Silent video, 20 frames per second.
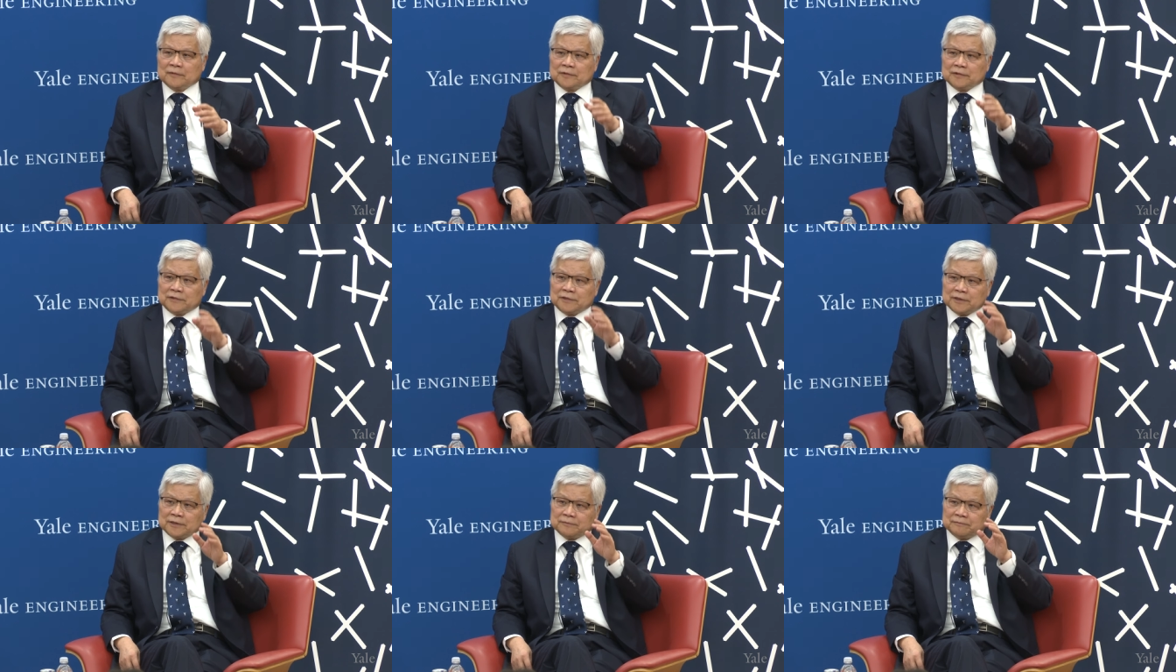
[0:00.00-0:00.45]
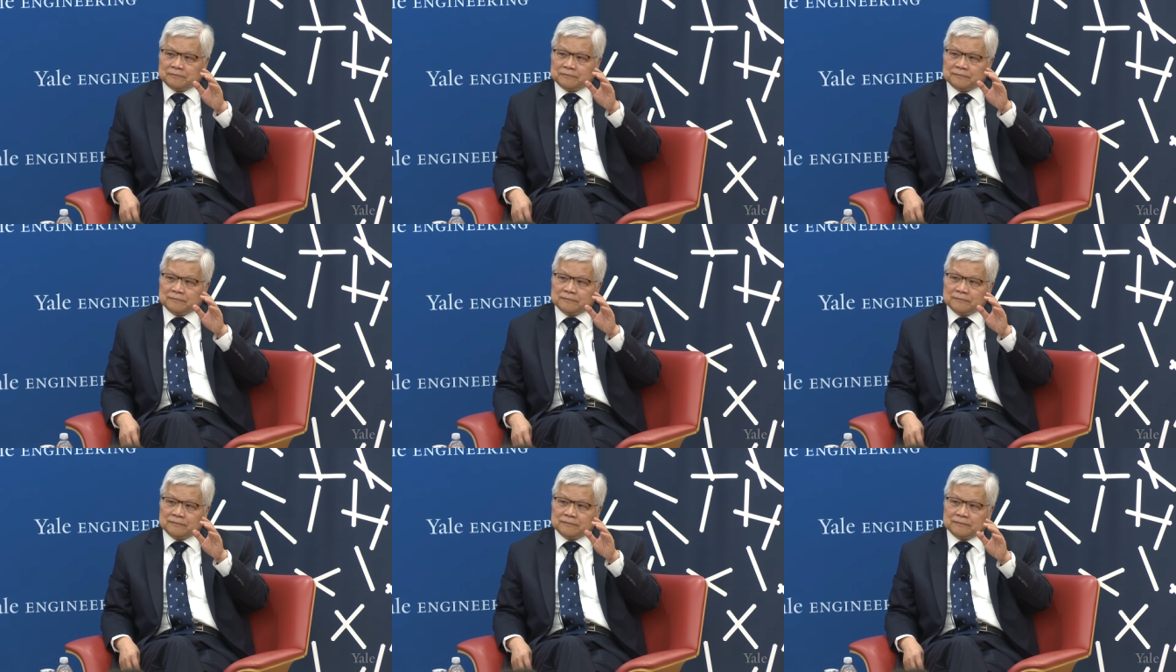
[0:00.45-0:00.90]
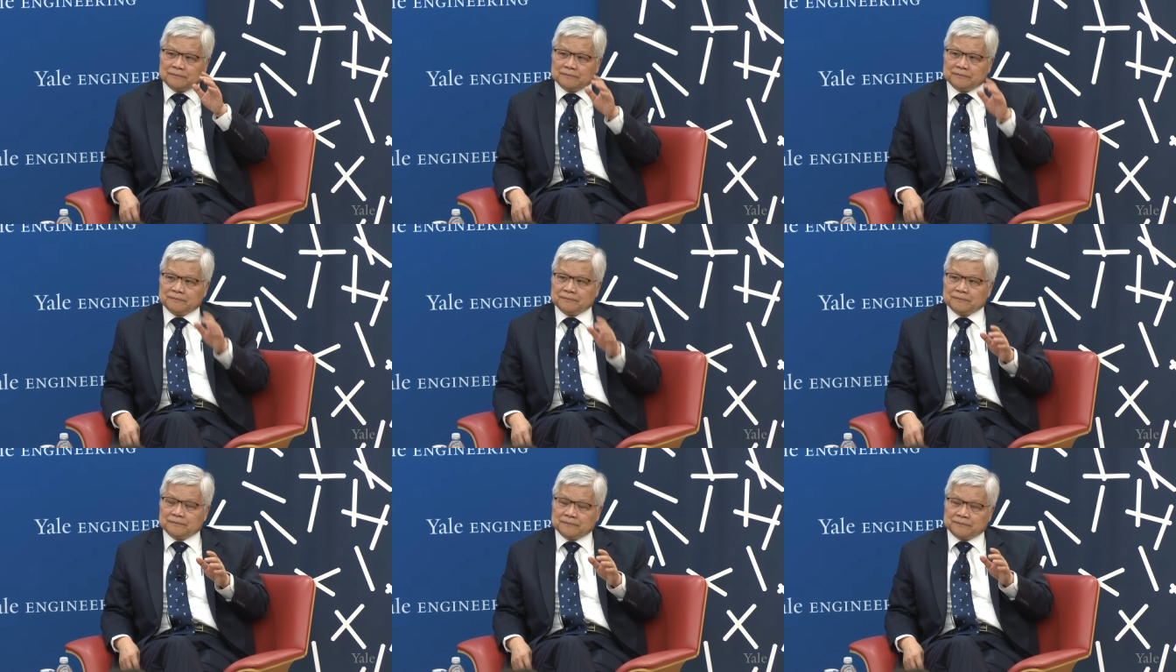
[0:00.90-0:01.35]
the
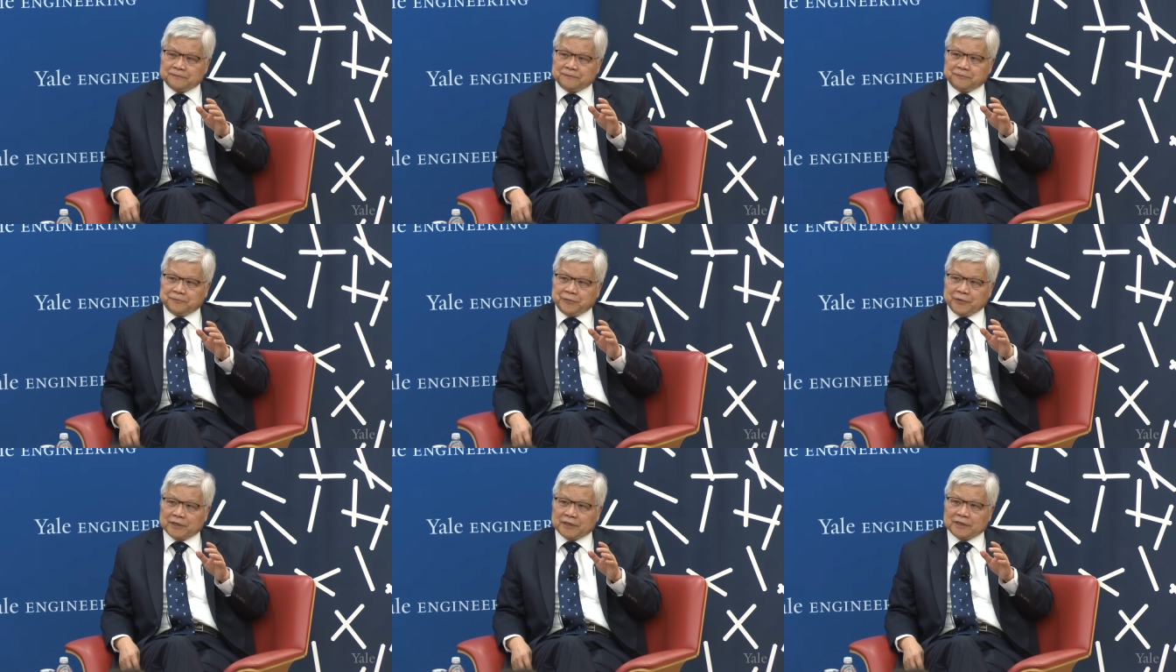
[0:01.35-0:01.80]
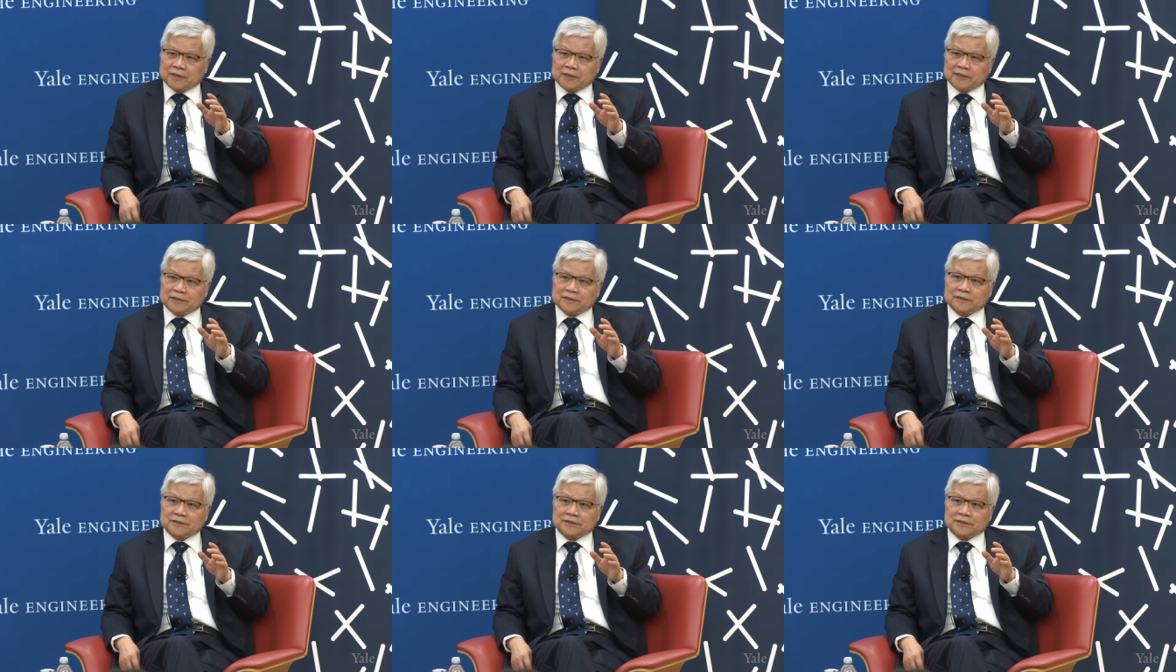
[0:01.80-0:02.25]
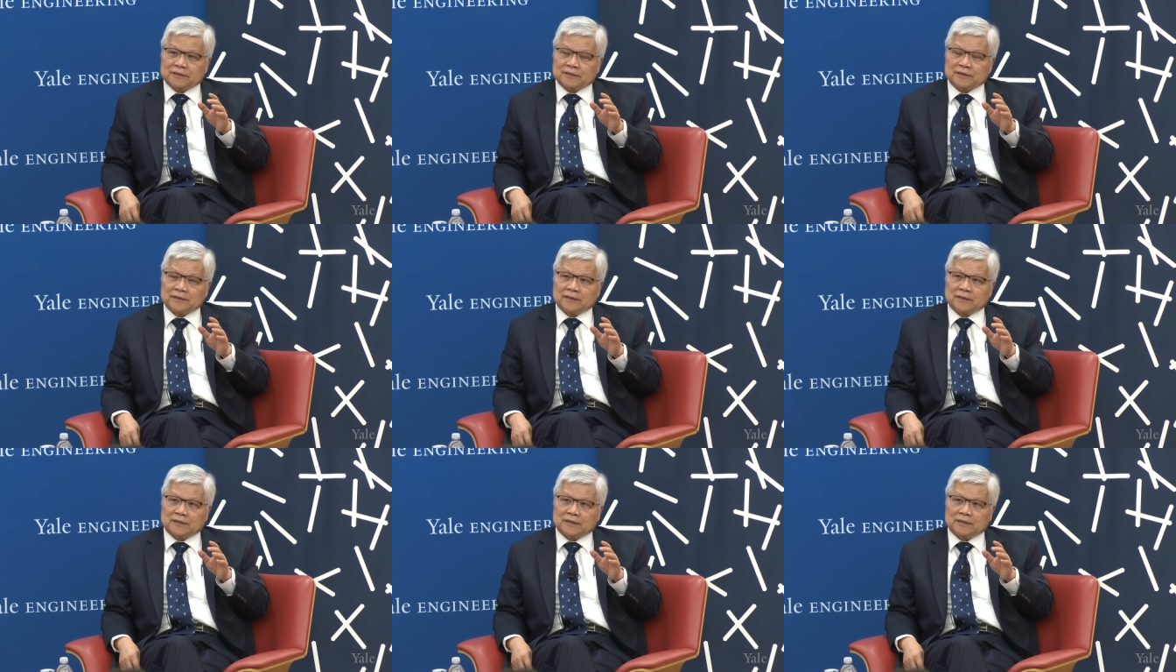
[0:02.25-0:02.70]
biggest
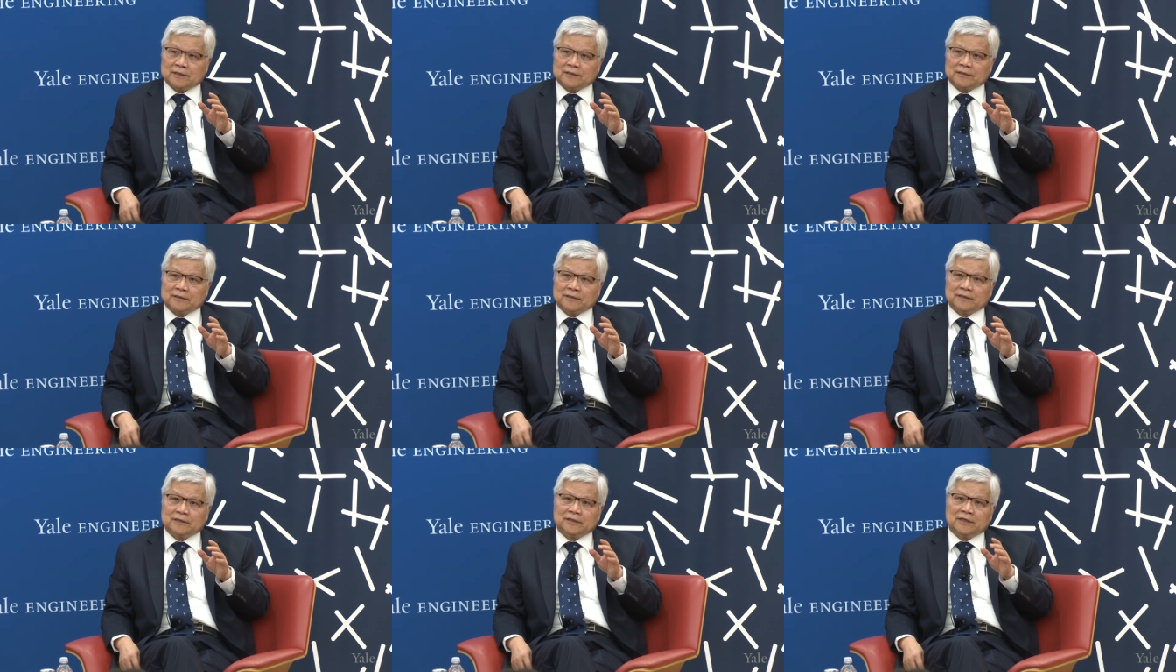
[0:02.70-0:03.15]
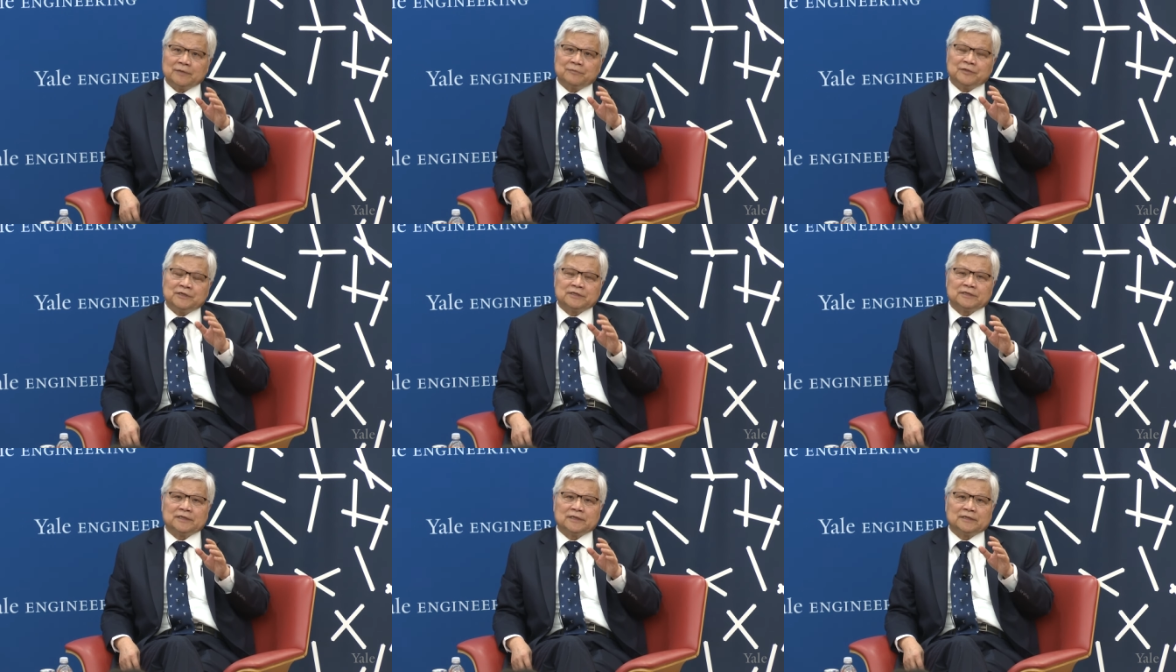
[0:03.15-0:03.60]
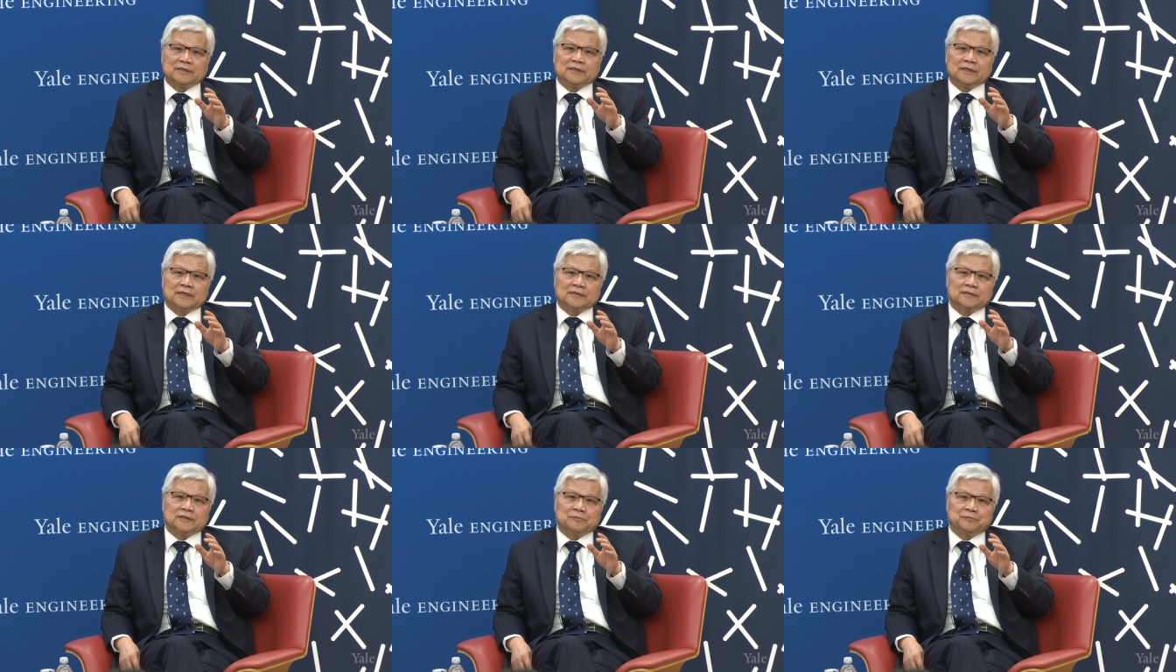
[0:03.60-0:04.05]
uh, let me say
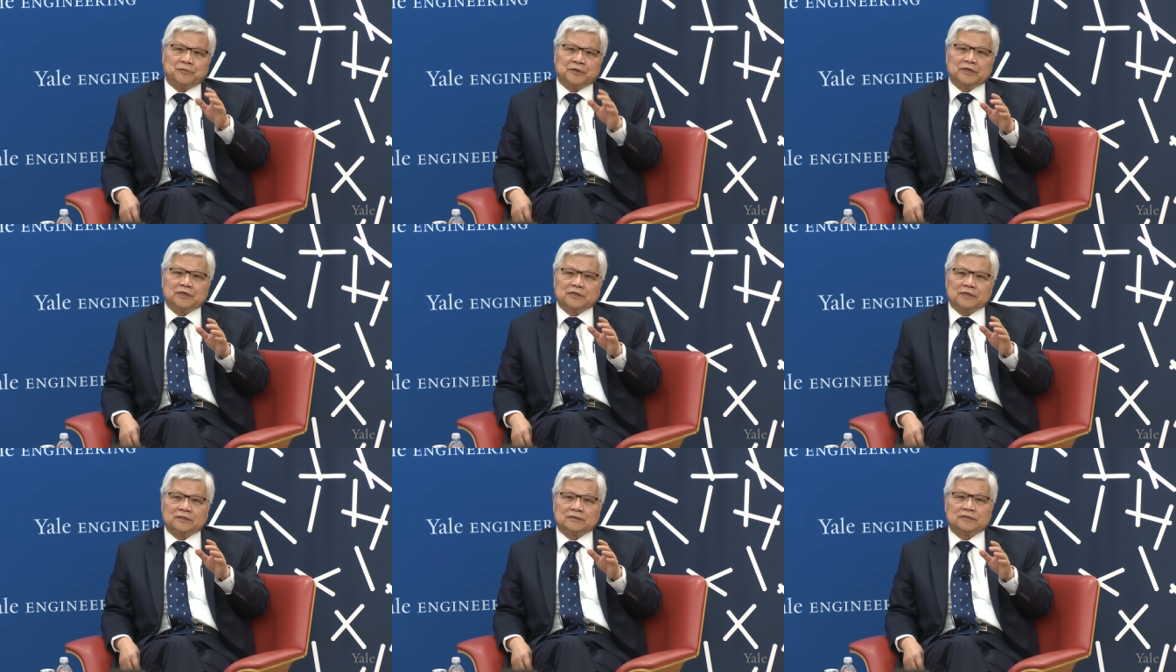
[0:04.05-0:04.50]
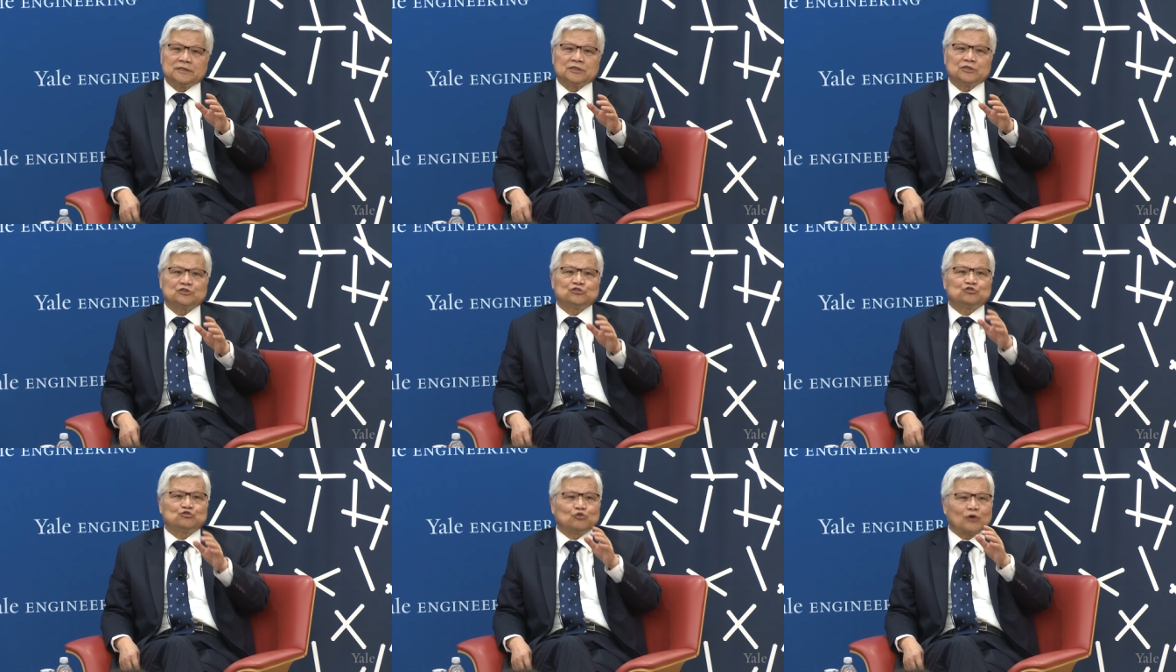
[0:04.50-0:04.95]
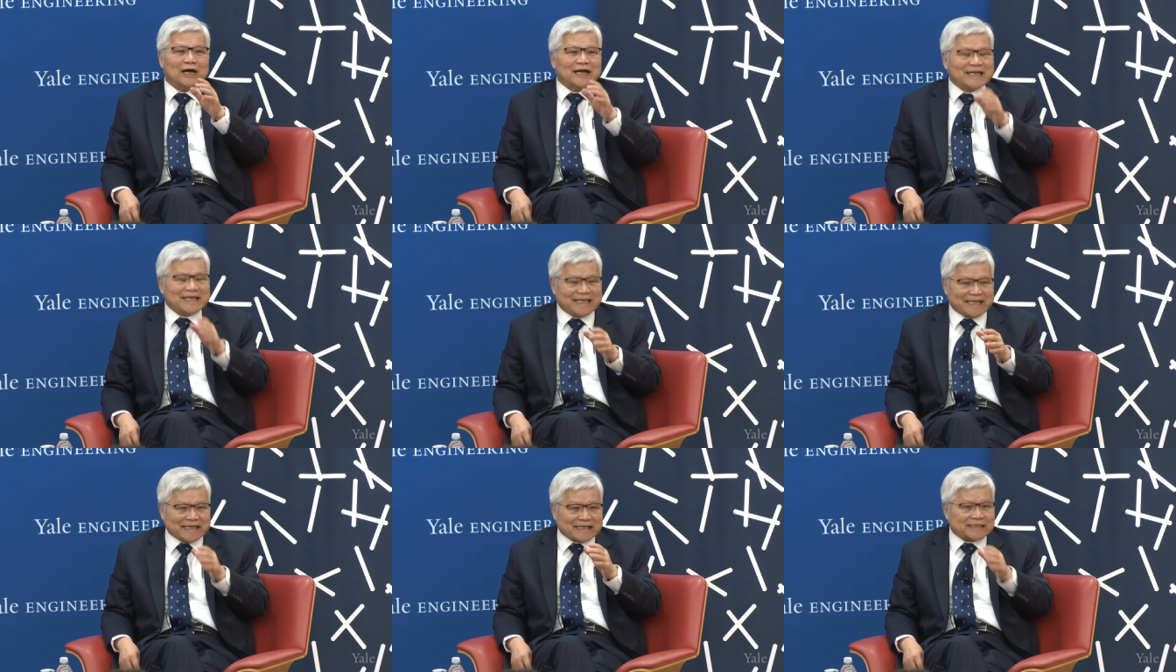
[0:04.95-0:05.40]
that the biggest, is the
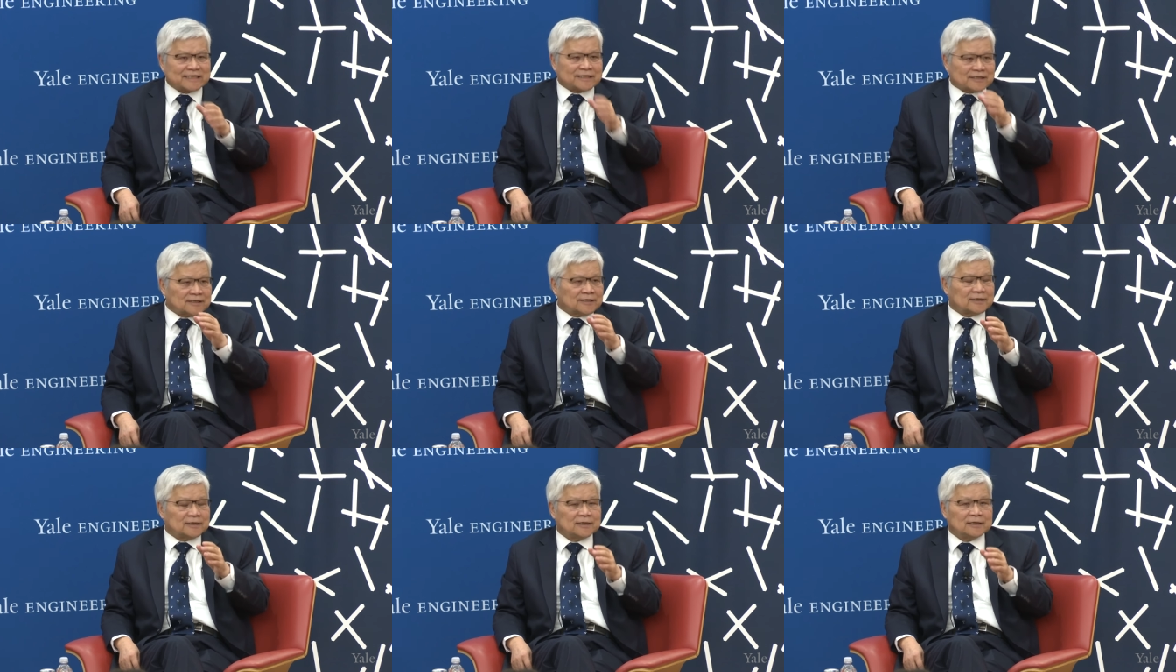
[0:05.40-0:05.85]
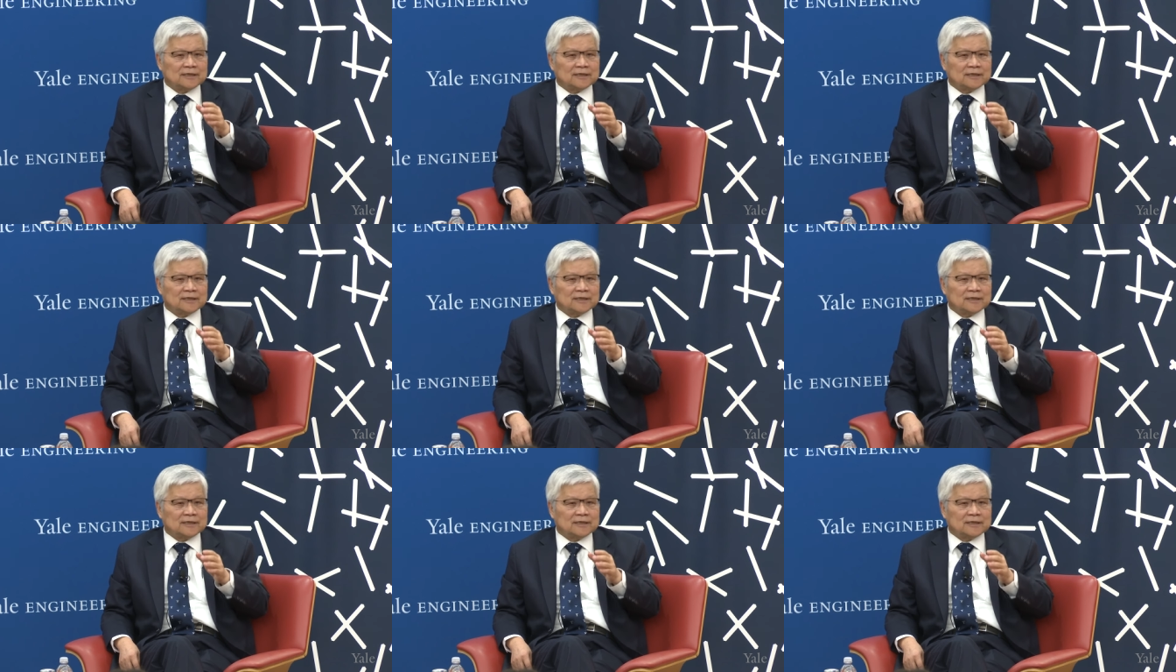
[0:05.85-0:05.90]
strongest